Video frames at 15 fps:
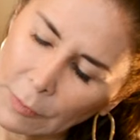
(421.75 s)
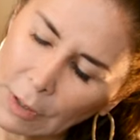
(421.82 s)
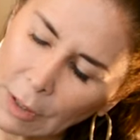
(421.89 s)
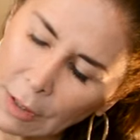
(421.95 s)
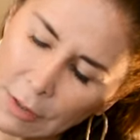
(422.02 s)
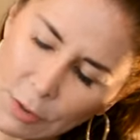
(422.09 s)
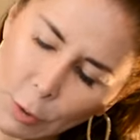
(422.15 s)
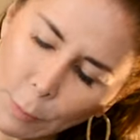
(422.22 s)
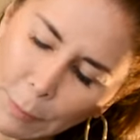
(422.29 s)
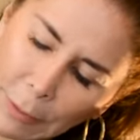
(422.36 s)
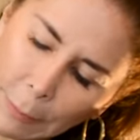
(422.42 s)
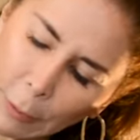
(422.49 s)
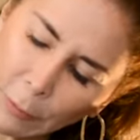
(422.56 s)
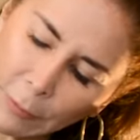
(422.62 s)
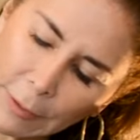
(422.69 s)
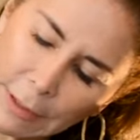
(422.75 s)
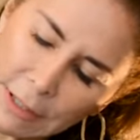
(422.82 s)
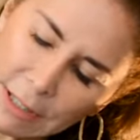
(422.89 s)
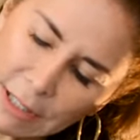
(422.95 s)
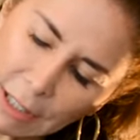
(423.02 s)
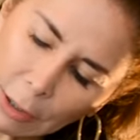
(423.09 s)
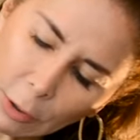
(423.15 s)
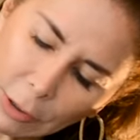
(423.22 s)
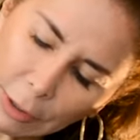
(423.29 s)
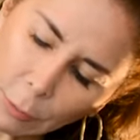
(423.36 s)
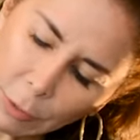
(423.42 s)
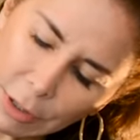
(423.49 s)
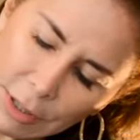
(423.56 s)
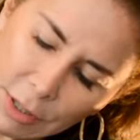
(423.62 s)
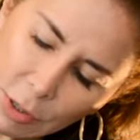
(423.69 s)
And some people feel tingling
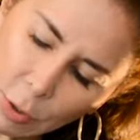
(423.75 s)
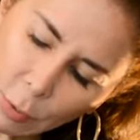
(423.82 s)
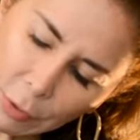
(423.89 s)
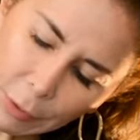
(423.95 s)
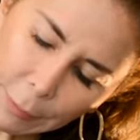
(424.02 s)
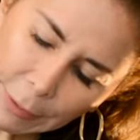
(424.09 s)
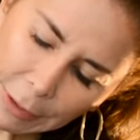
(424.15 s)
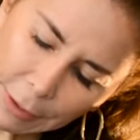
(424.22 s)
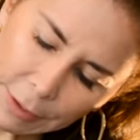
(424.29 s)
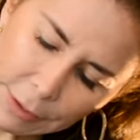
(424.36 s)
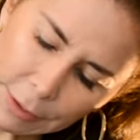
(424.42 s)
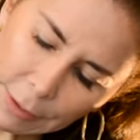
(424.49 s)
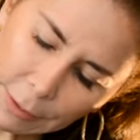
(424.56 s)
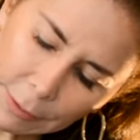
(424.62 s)
with this toner because